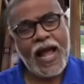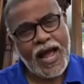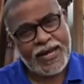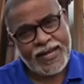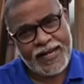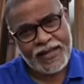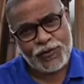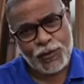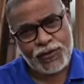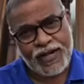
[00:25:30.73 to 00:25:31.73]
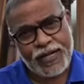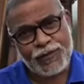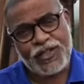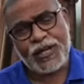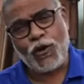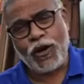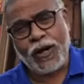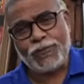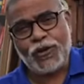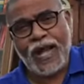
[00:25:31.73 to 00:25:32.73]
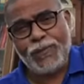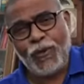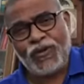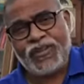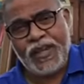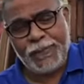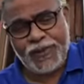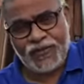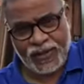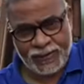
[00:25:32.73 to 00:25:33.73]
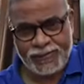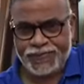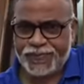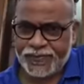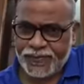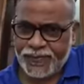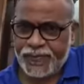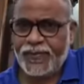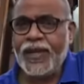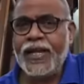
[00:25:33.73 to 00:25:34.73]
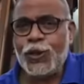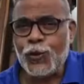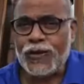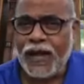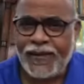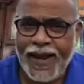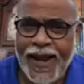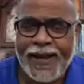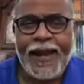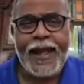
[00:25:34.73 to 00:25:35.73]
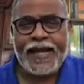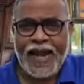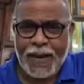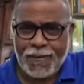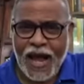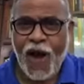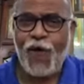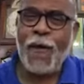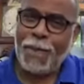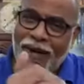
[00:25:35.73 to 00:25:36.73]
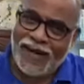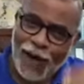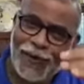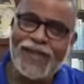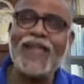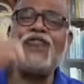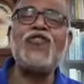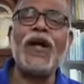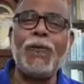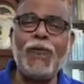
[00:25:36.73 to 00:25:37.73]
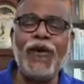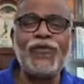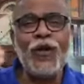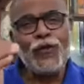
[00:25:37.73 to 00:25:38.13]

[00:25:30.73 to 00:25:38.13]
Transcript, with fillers: And India's growth rate, which had gone up to 9.3% in 2008, came down, but now it is inching upwards.